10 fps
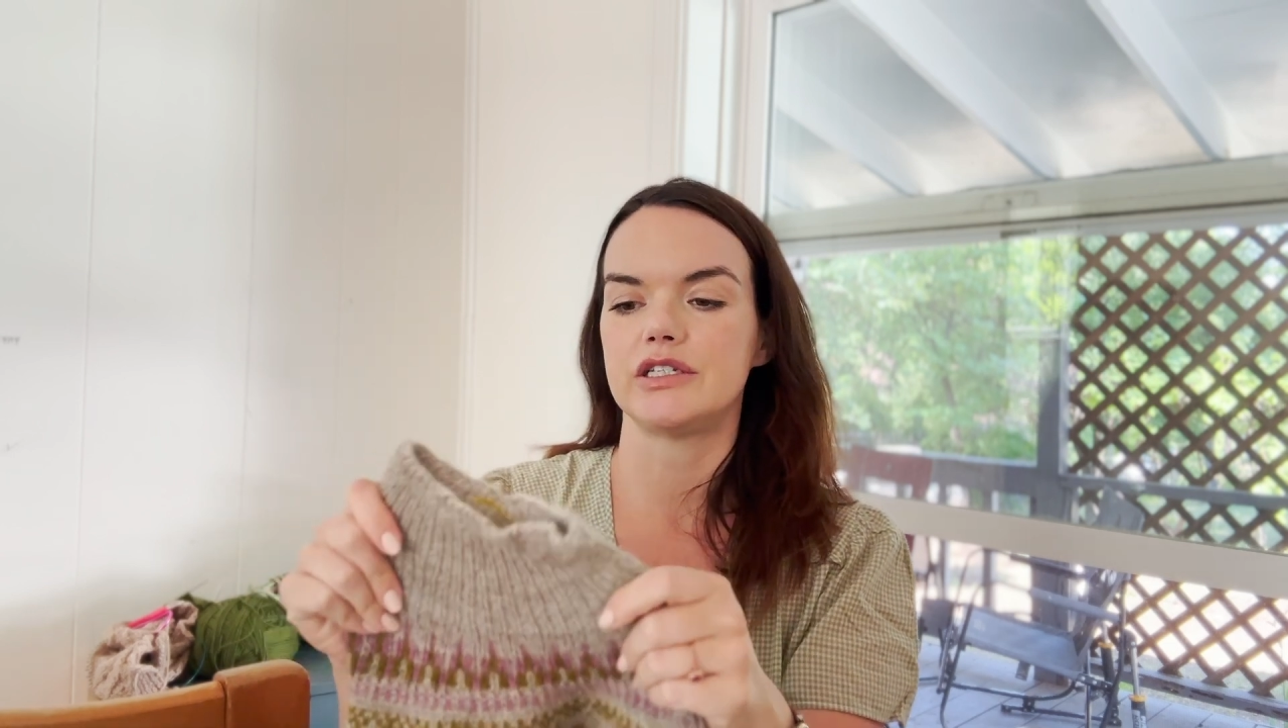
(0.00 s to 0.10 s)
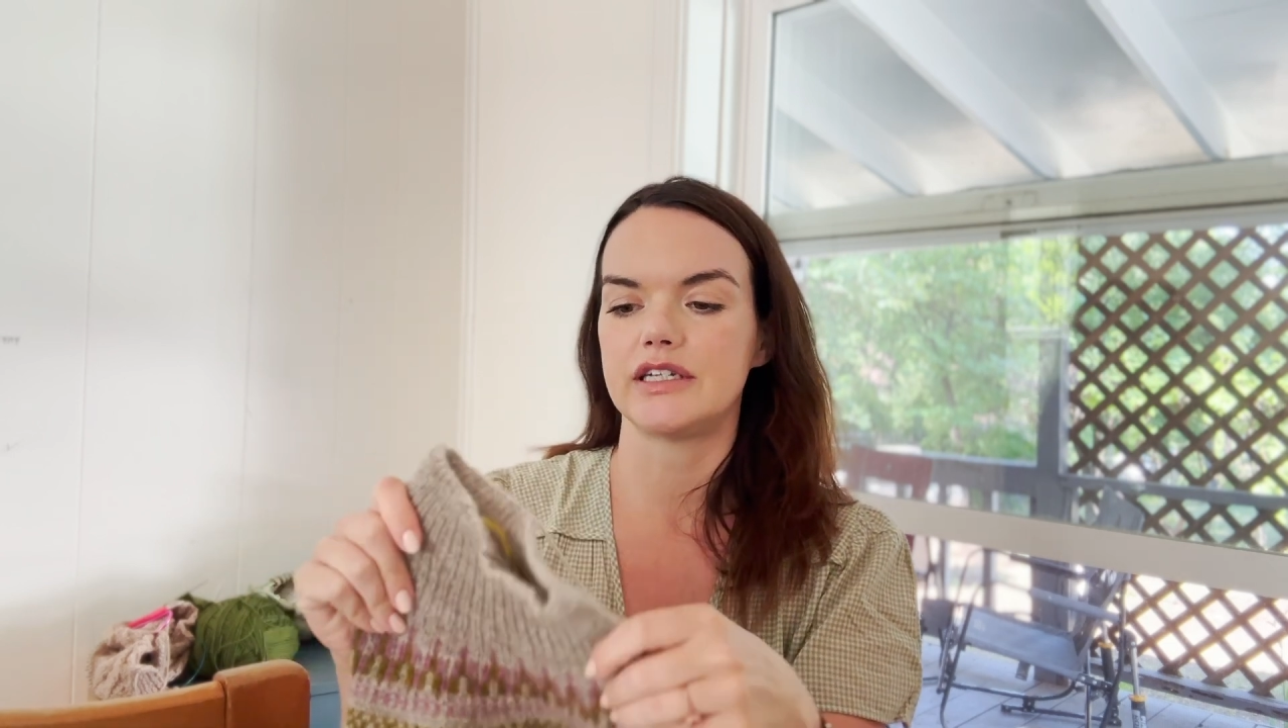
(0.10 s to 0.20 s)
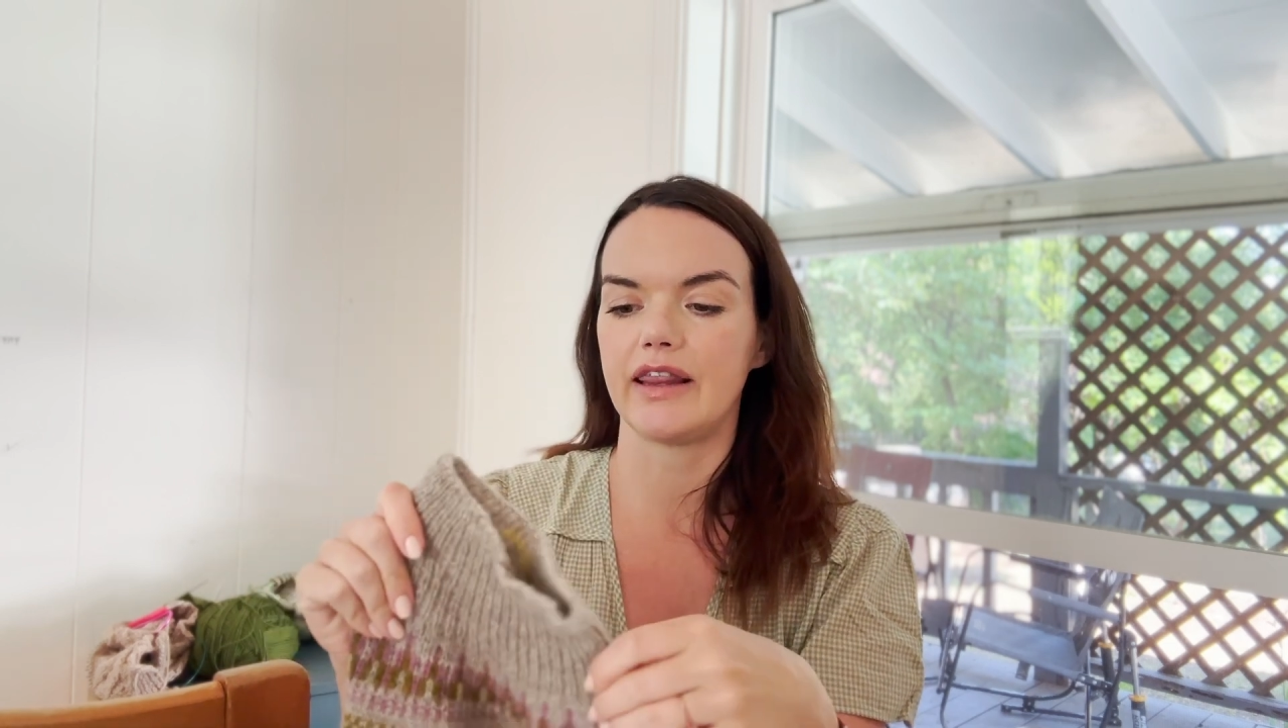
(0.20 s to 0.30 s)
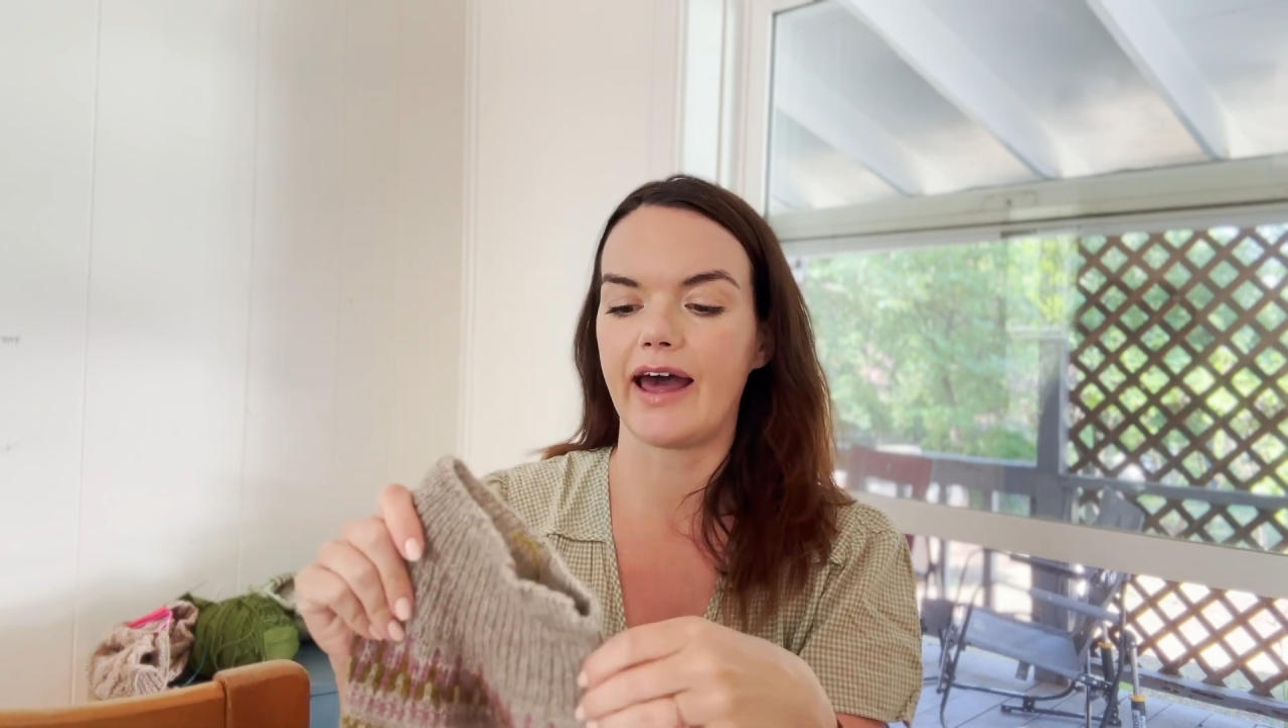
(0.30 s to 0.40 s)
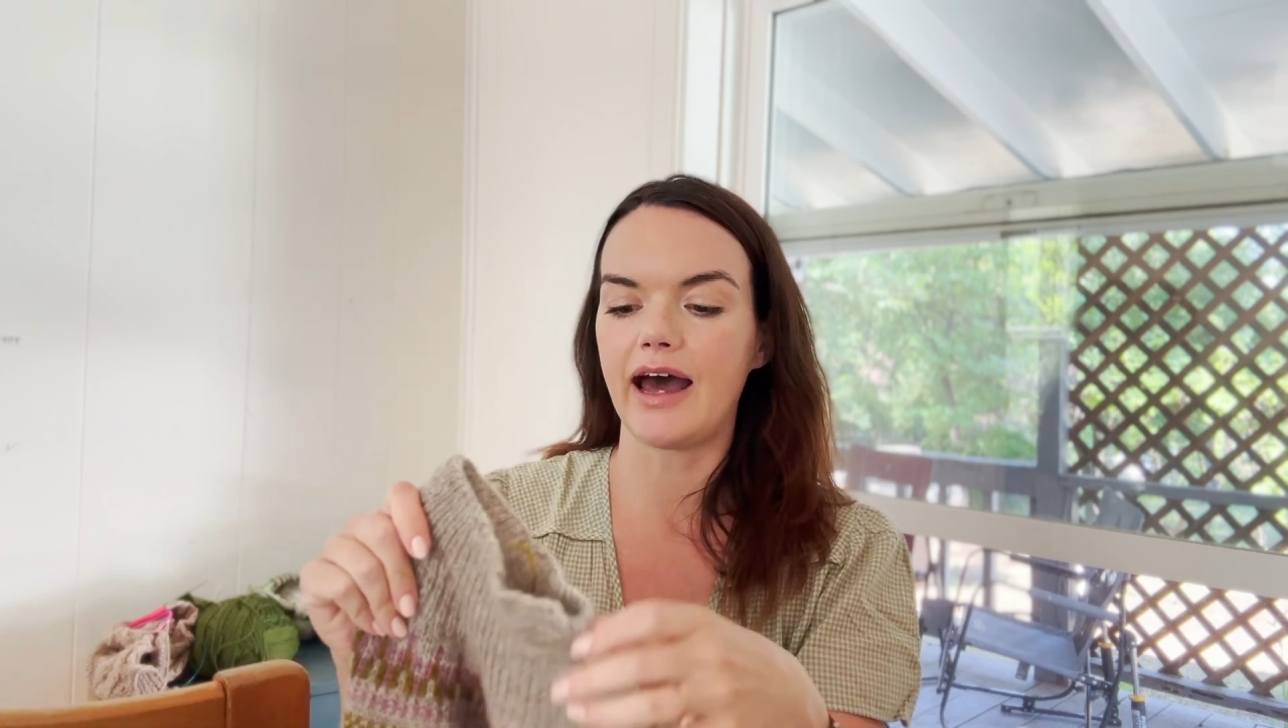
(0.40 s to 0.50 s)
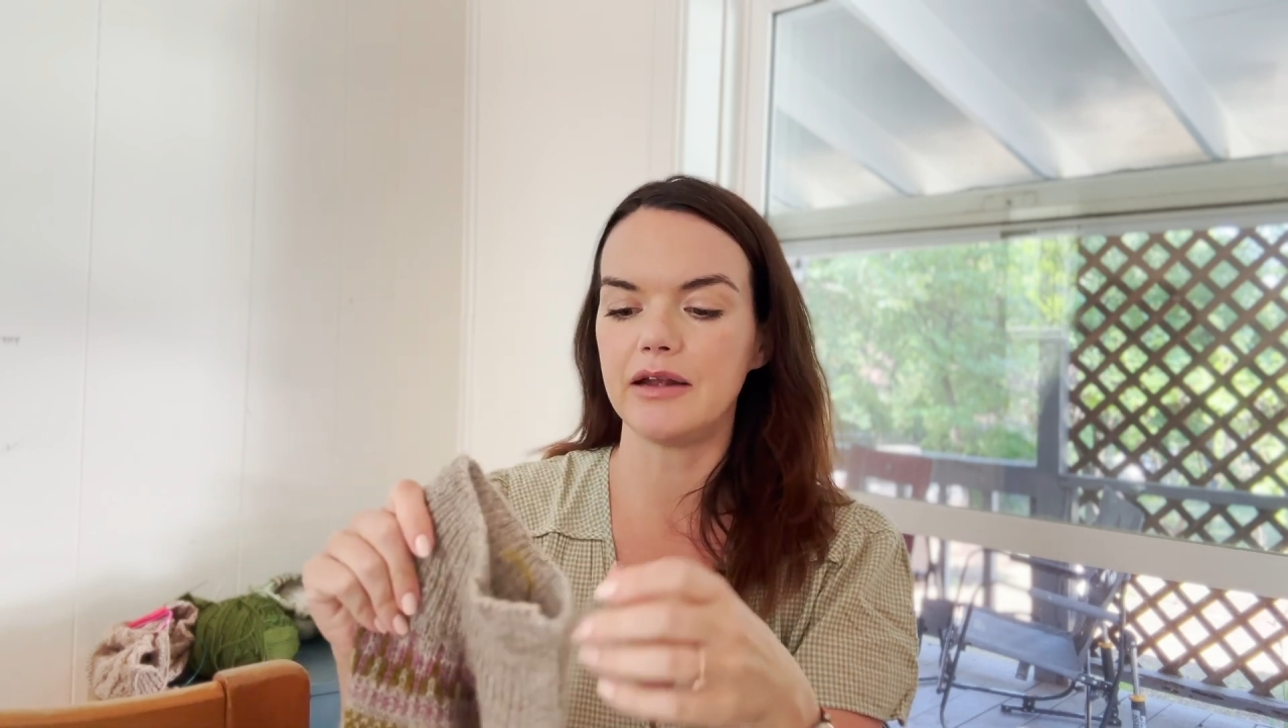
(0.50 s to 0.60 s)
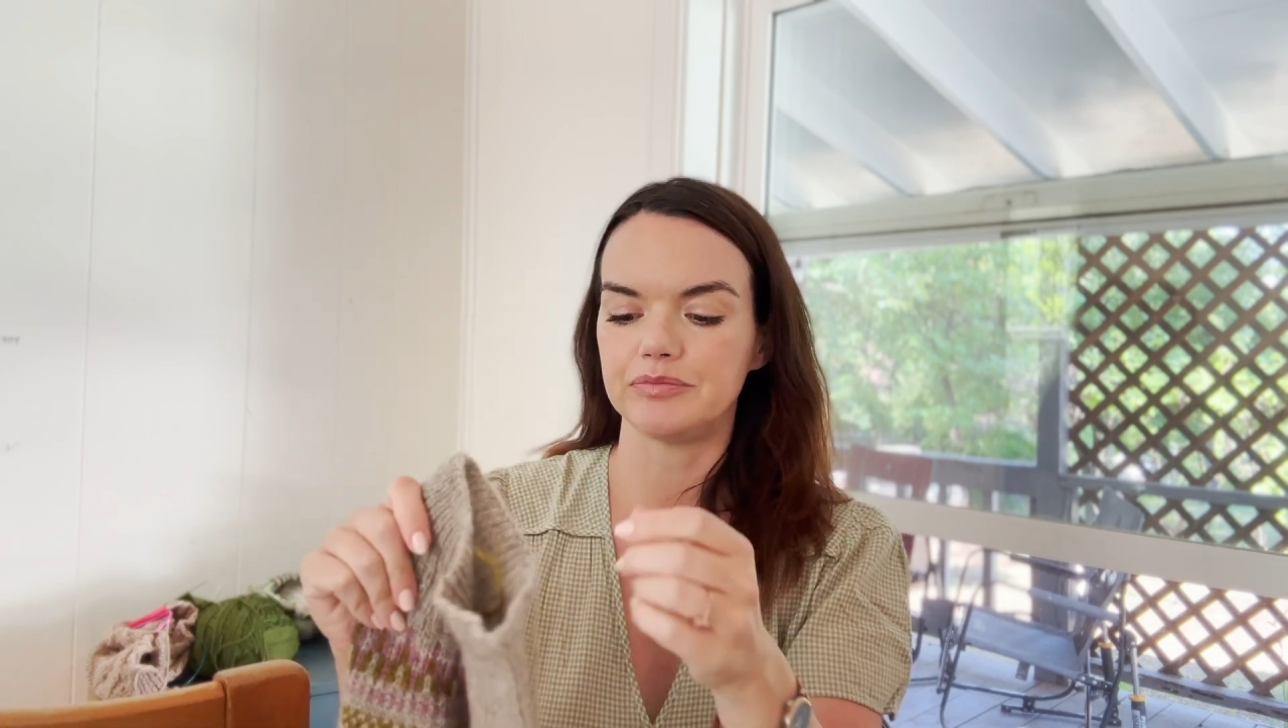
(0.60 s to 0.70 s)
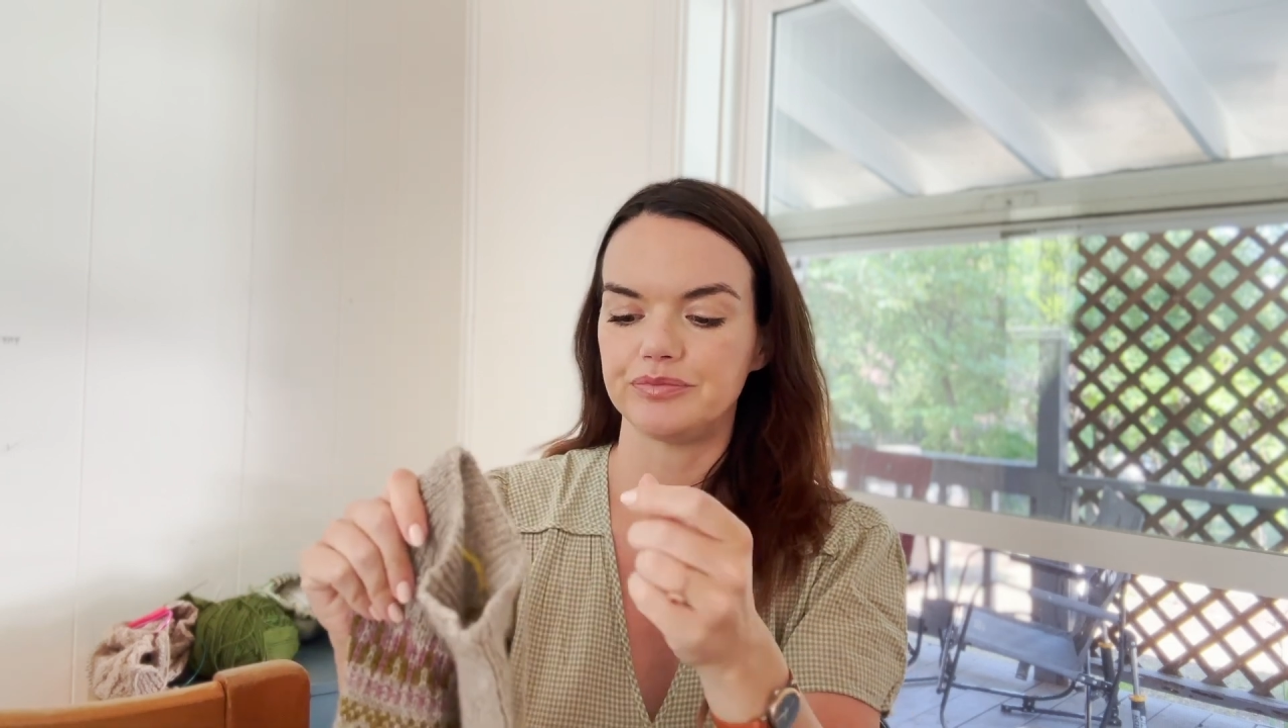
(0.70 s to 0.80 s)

to that,